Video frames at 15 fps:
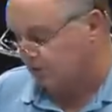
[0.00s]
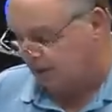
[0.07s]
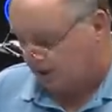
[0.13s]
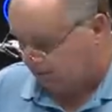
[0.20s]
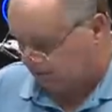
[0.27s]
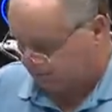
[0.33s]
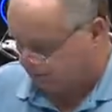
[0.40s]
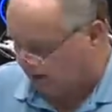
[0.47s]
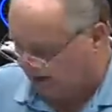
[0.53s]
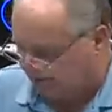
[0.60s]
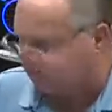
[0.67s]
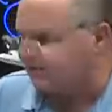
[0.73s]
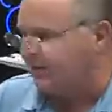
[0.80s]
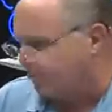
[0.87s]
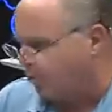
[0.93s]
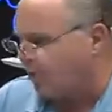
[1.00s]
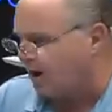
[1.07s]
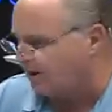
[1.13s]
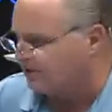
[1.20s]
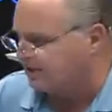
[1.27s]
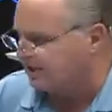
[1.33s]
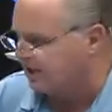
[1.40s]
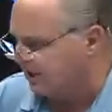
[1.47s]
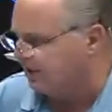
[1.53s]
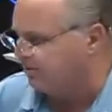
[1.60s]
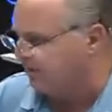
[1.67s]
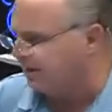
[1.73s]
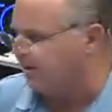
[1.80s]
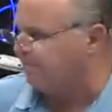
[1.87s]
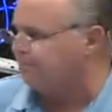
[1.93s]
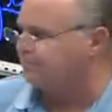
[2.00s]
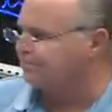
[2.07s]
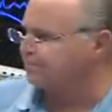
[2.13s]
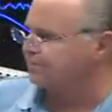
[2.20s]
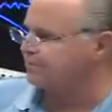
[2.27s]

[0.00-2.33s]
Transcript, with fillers: Now, I'm summarizing the email.